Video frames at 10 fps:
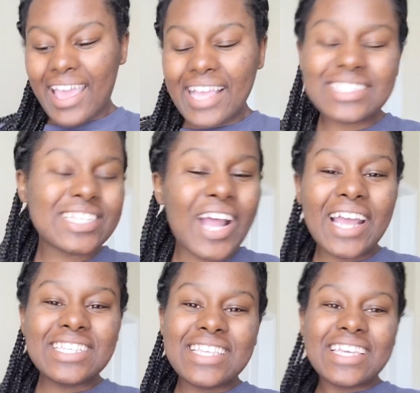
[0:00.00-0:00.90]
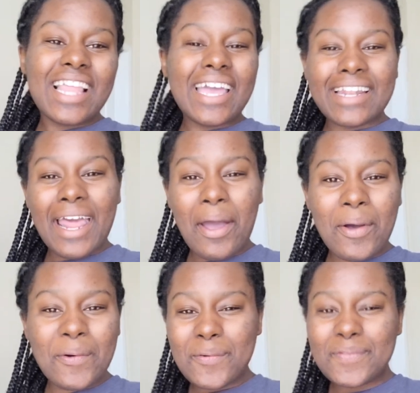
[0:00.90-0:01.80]
It's crazy and like
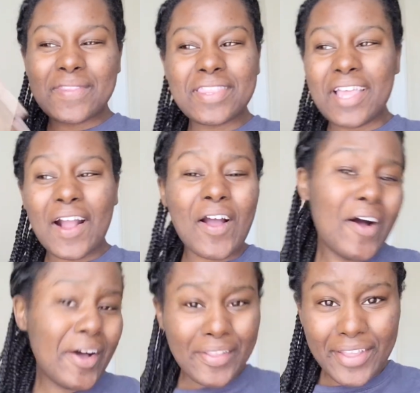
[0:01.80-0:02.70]
now they're gone.